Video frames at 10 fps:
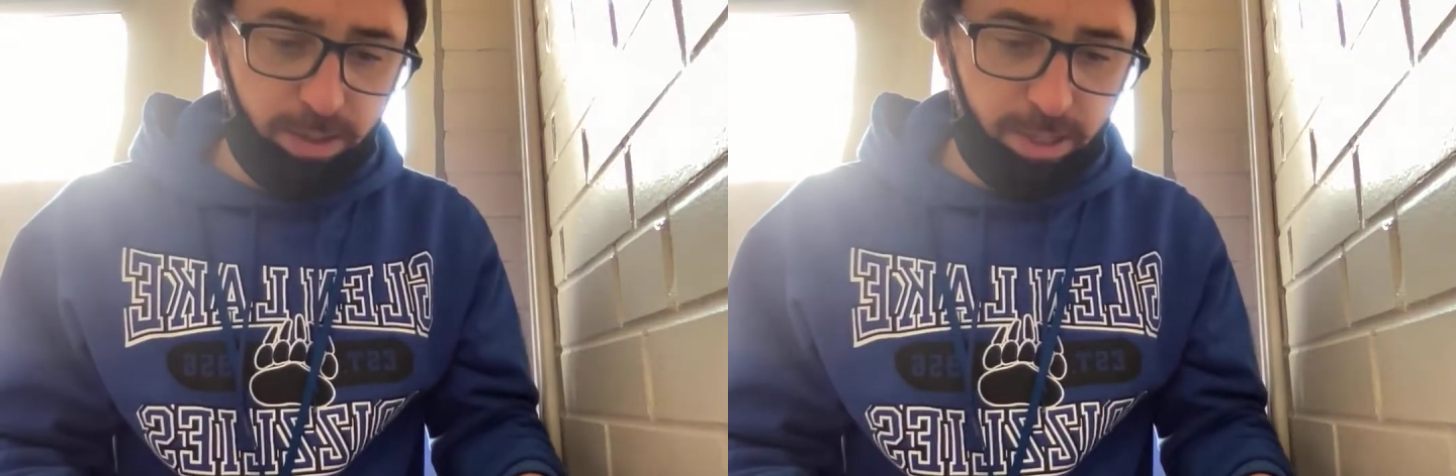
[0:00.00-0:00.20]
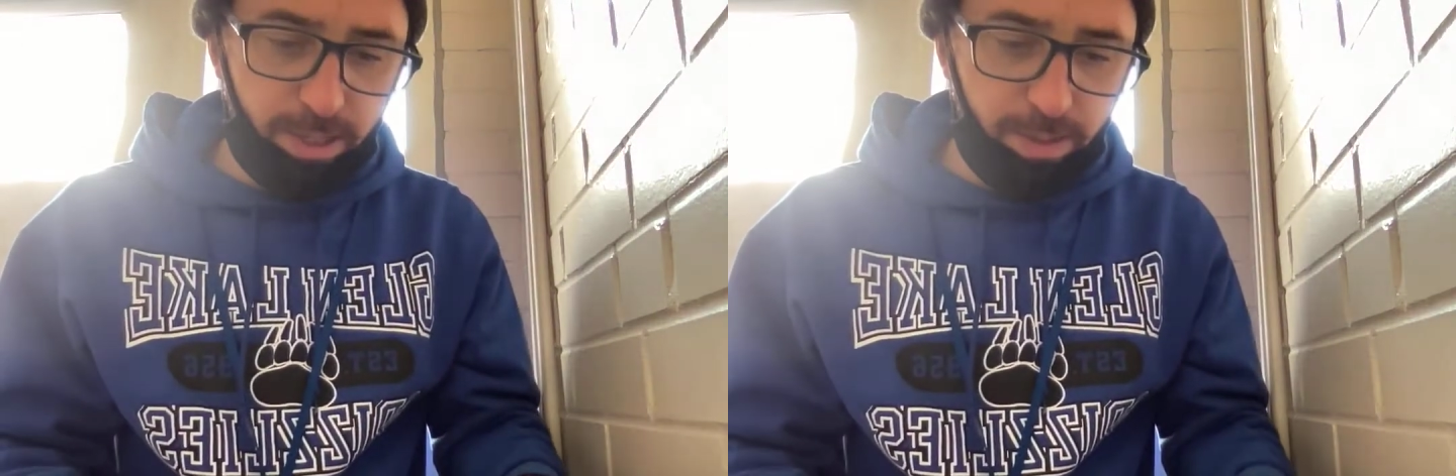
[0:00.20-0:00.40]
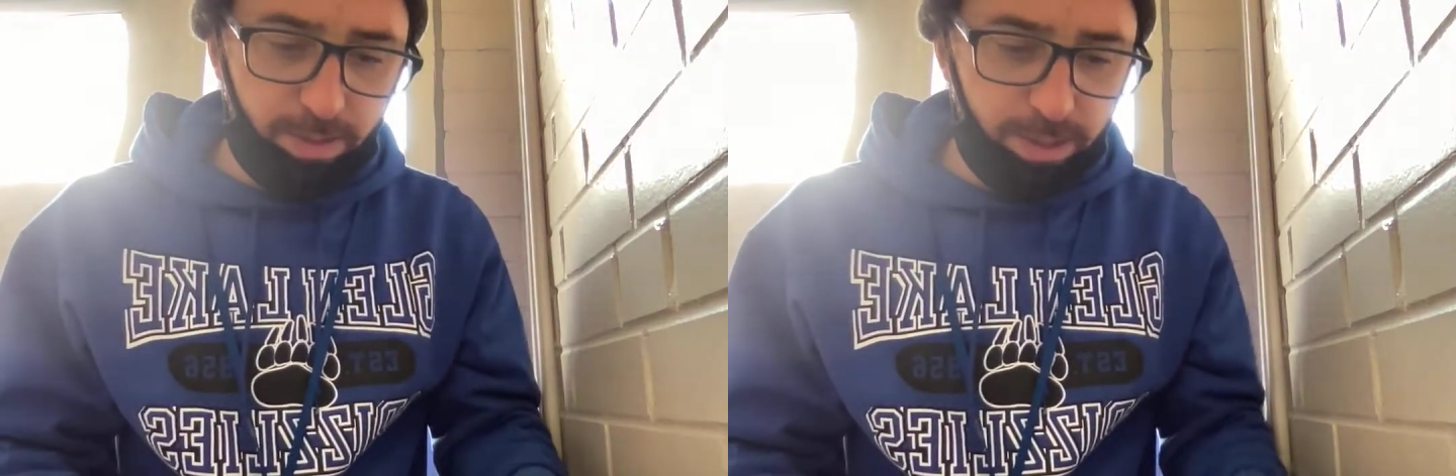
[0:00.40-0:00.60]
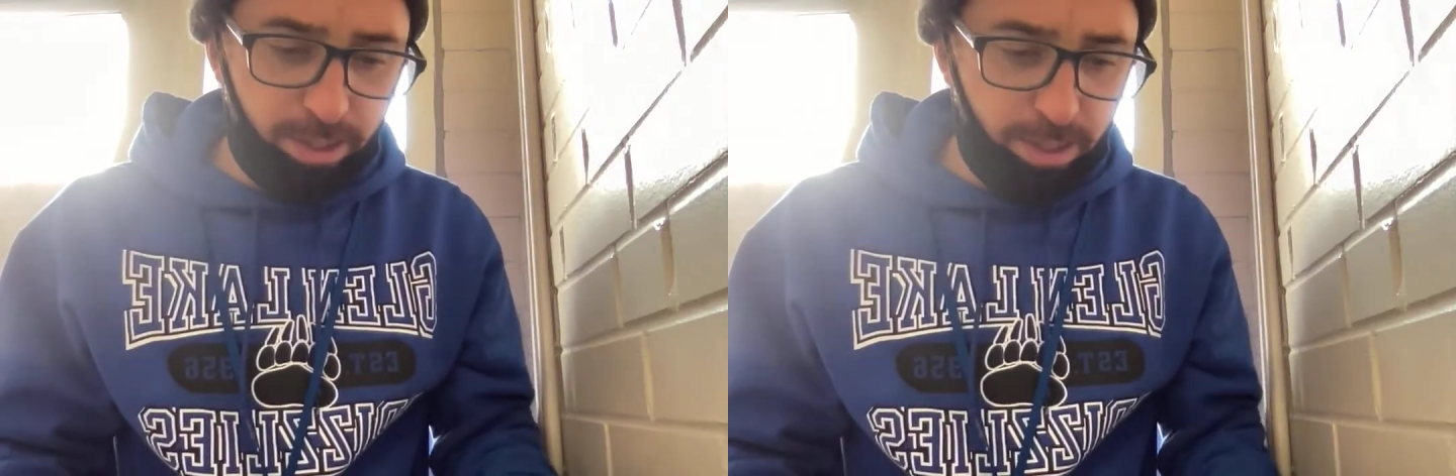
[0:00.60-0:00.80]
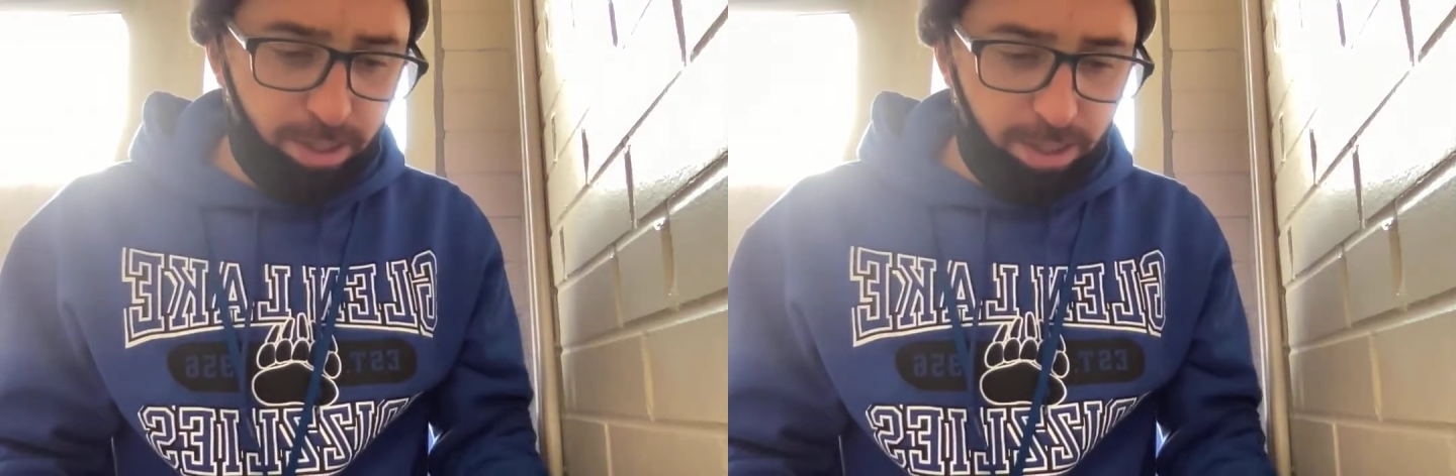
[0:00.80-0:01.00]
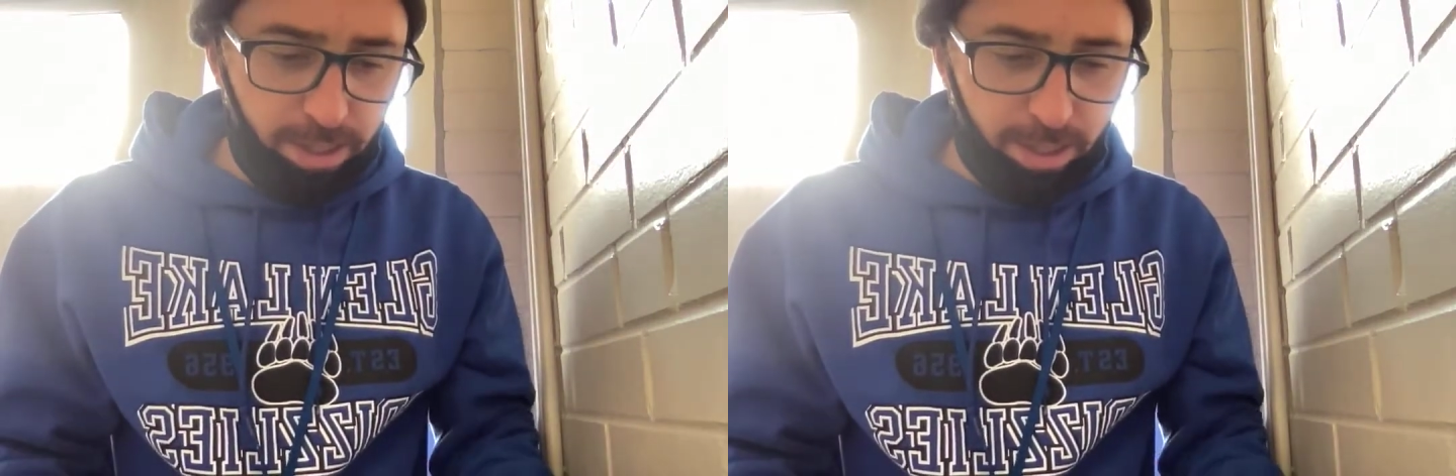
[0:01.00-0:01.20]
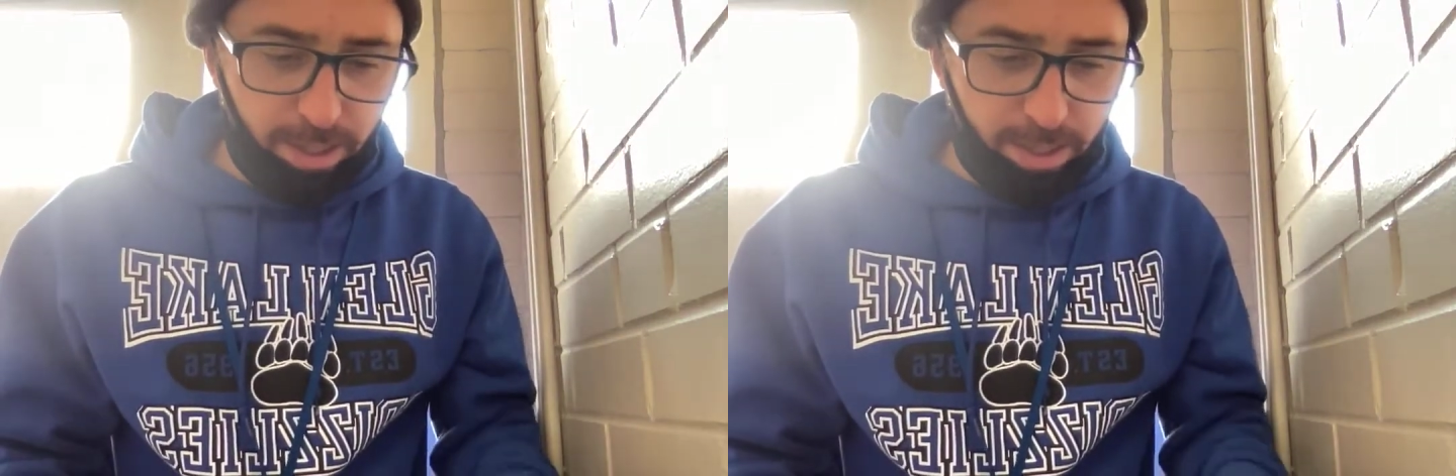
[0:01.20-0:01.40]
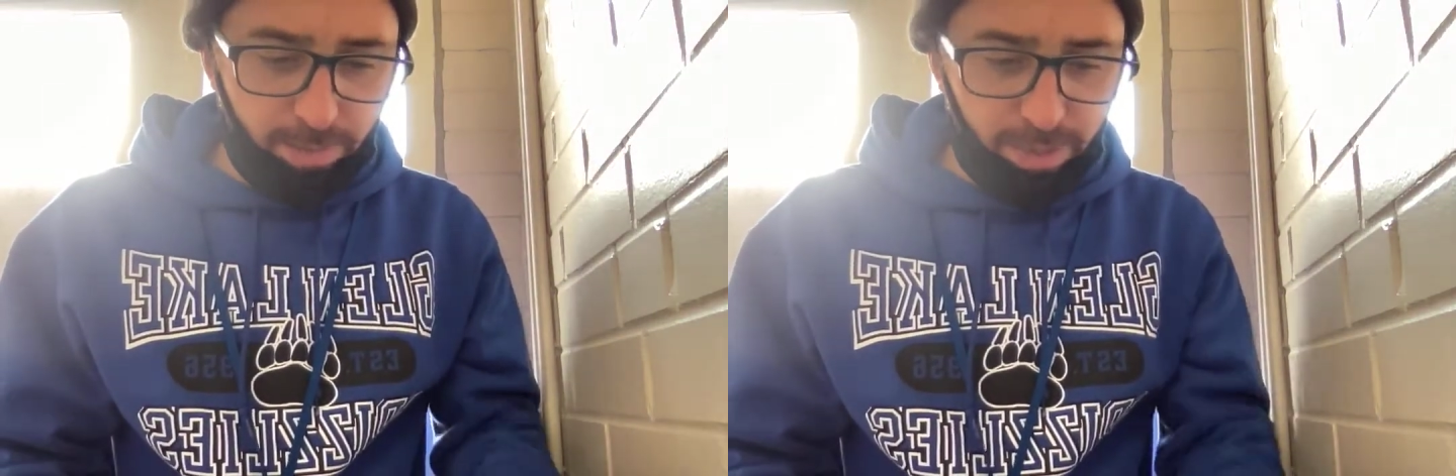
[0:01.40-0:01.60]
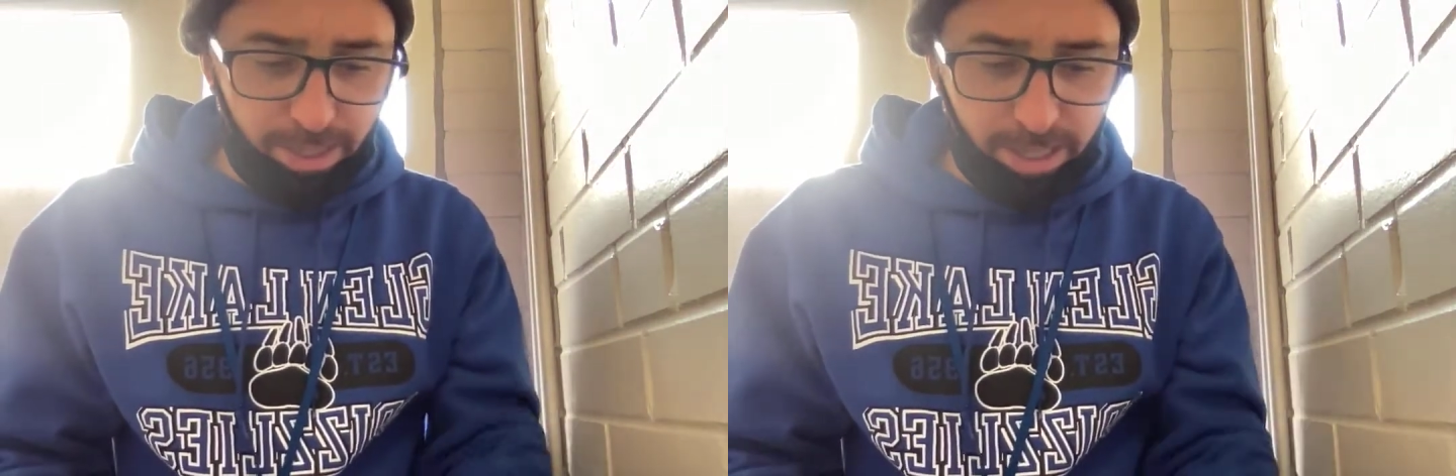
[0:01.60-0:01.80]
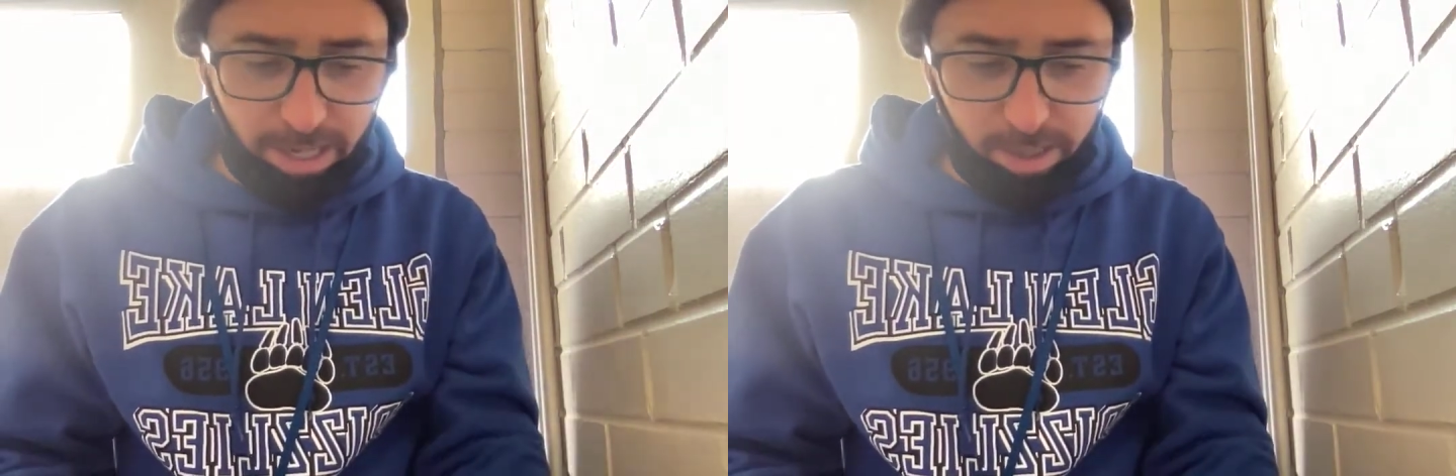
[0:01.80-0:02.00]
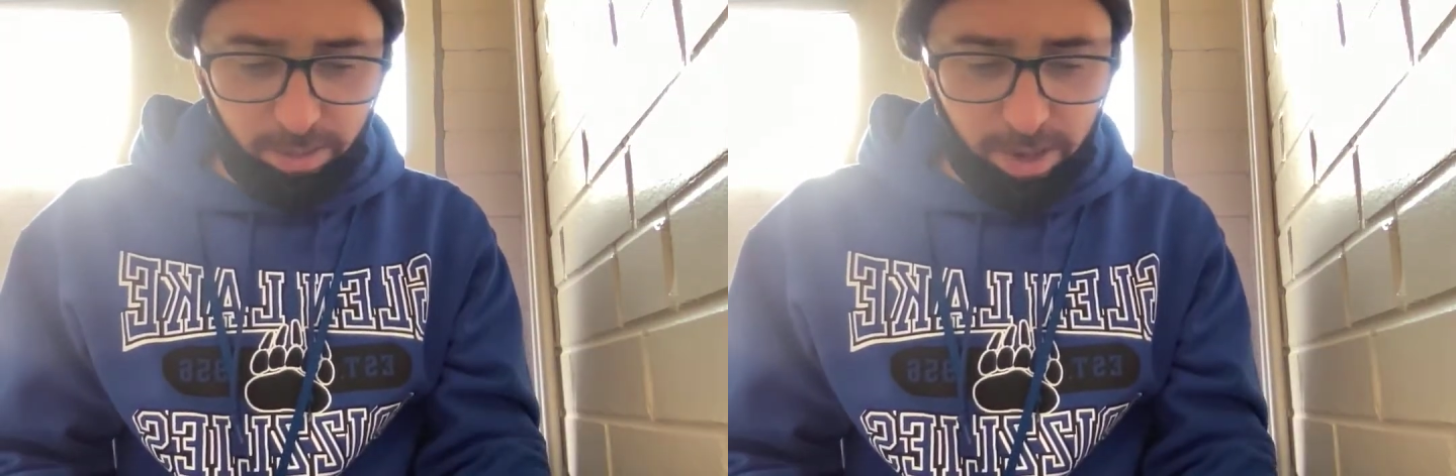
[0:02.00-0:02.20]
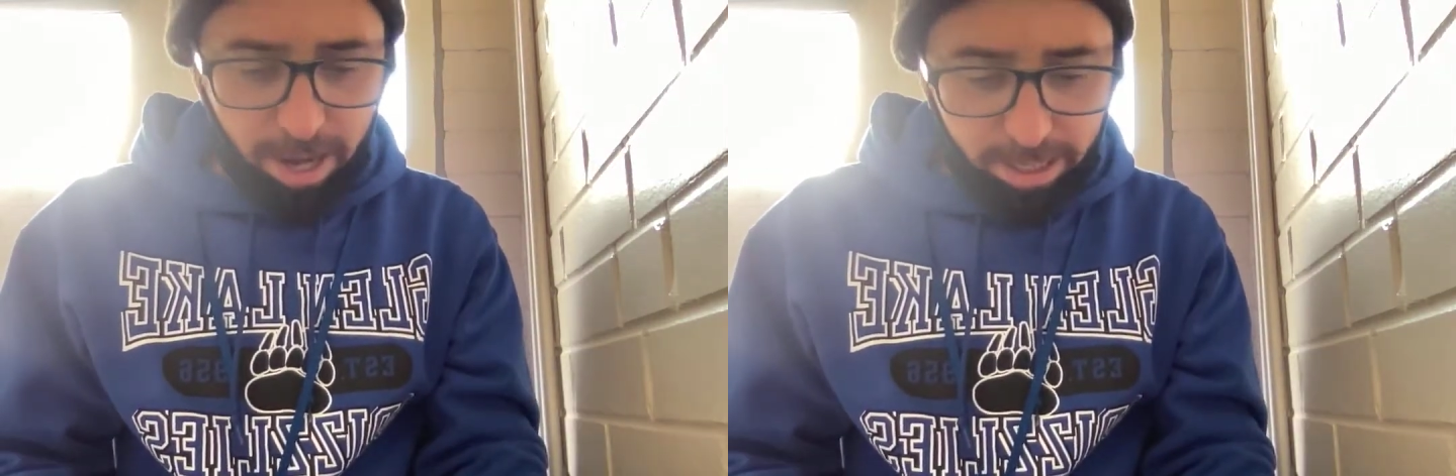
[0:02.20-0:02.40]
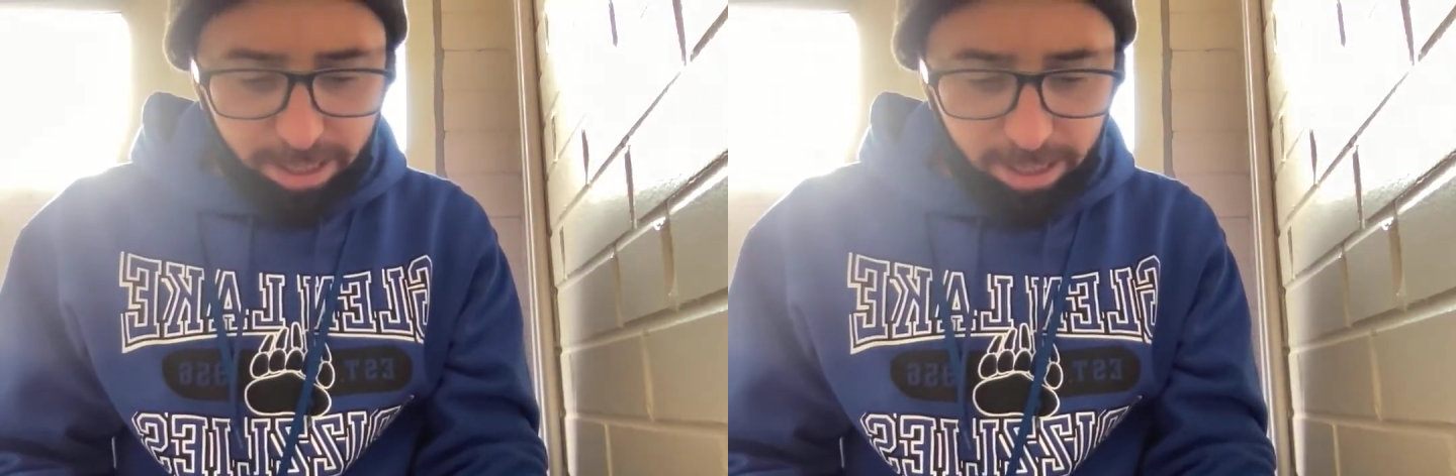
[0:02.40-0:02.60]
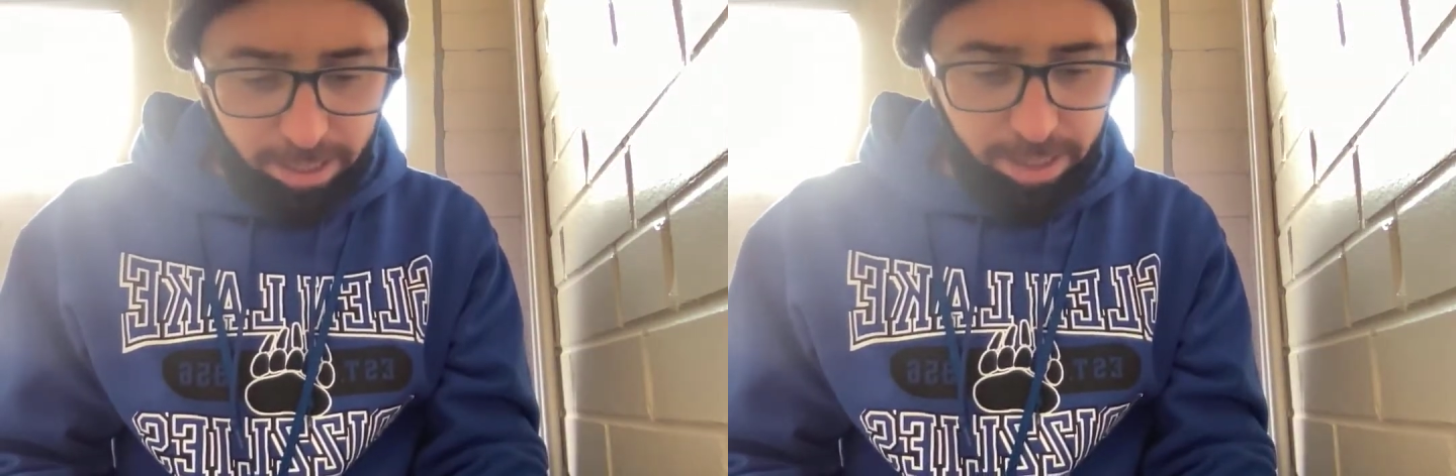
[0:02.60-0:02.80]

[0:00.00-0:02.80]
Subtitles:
sounds he got correct.